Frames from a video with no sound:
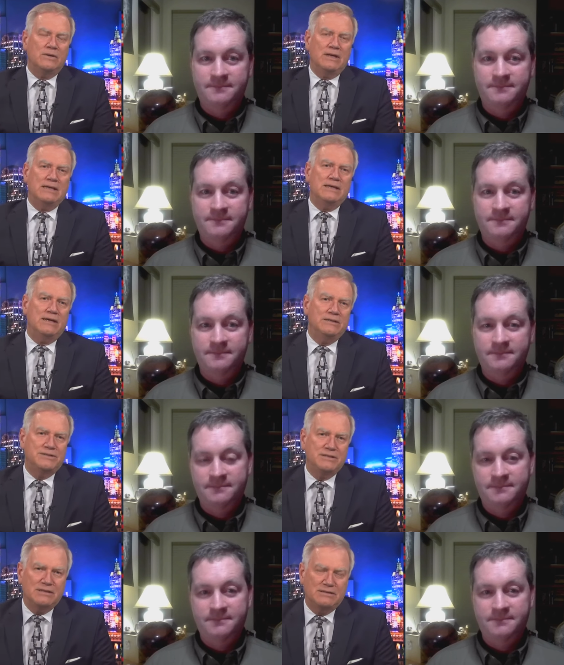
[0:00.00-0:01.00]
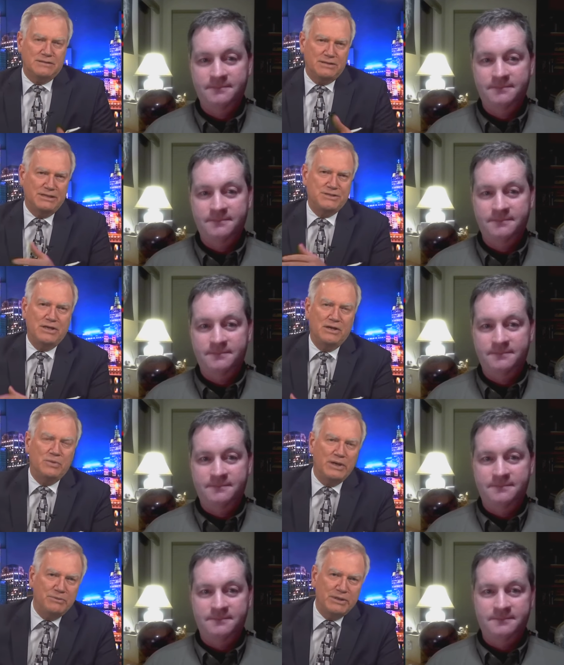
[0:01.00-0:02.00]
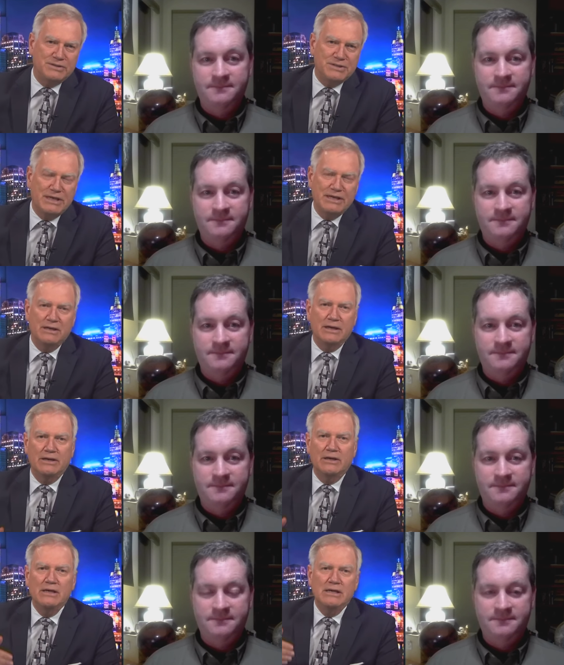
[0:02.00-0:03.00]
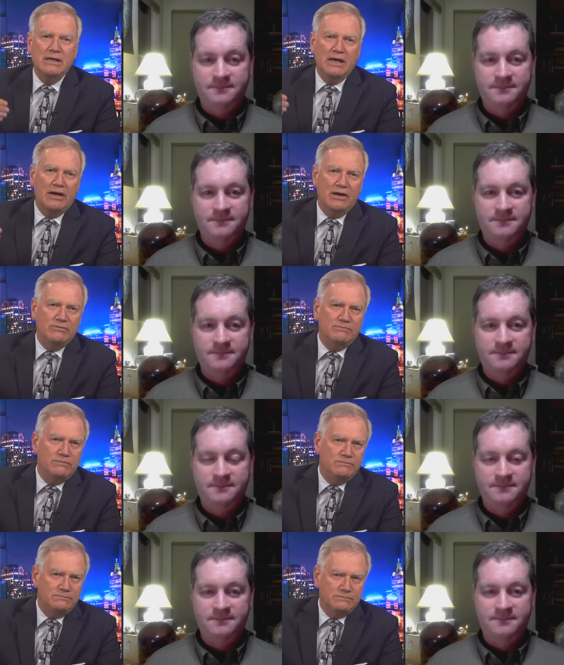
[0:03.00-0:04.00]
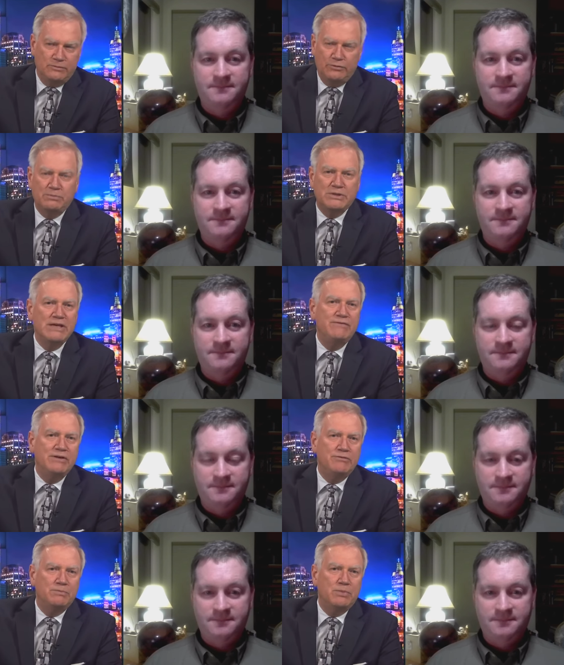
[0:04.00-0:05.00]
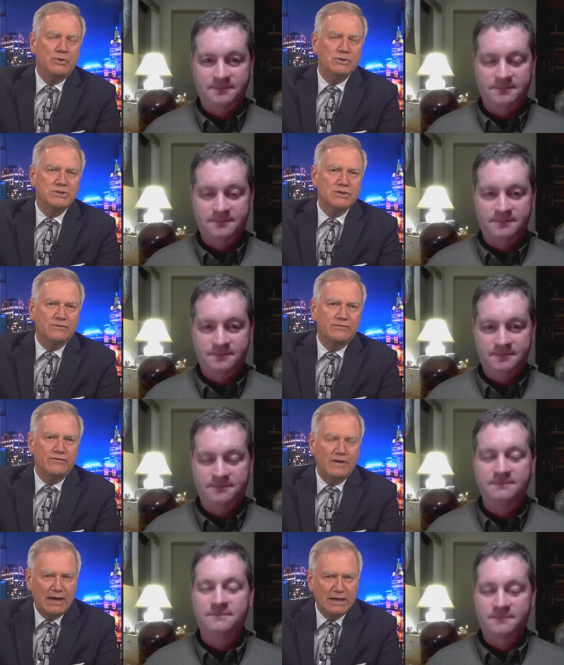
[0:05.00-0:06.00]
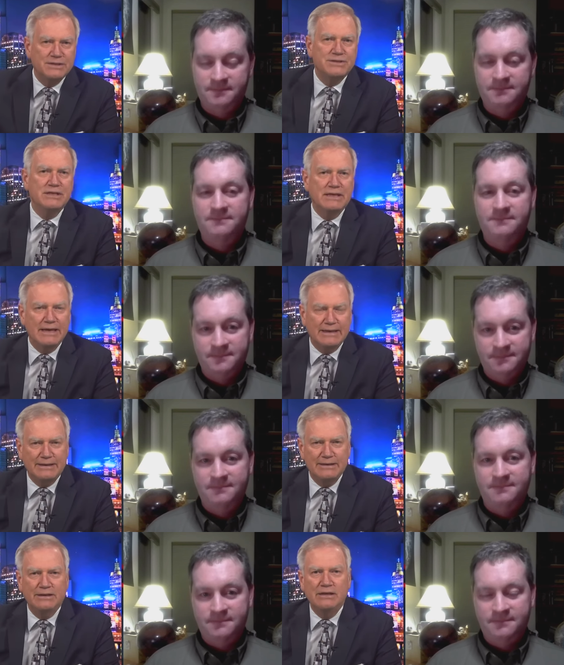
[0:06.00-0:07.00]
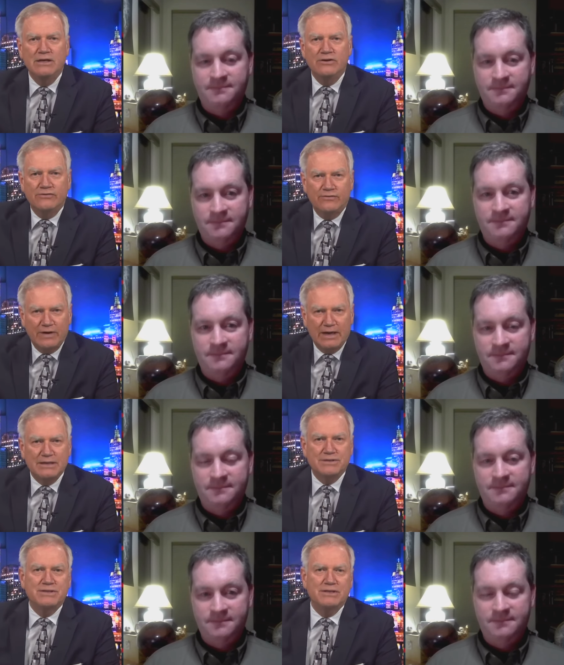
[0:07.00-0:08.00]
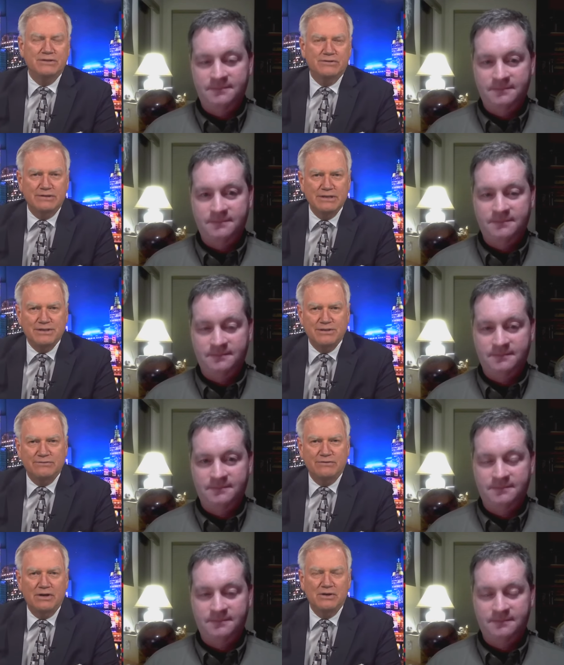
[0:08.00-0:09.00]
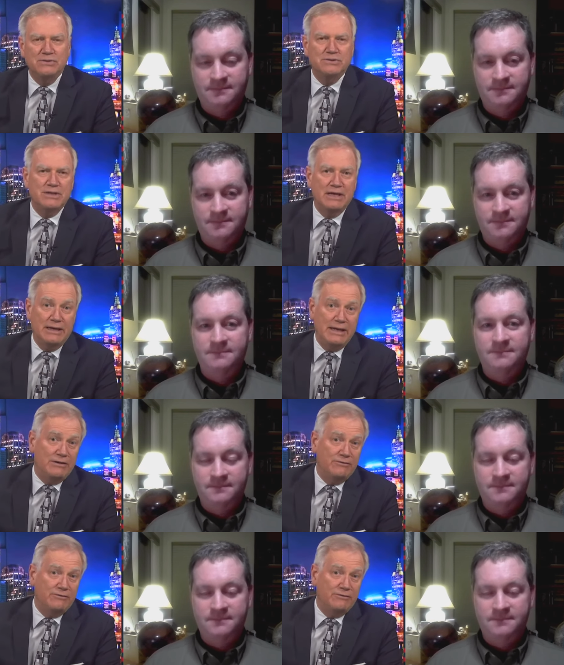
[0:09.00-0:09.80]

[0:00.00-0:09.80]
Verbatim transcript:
Speaker 1: like I suggested, you know, we're seeing TV reports of fires in Canada, fires in Greece, in Rhodes, and now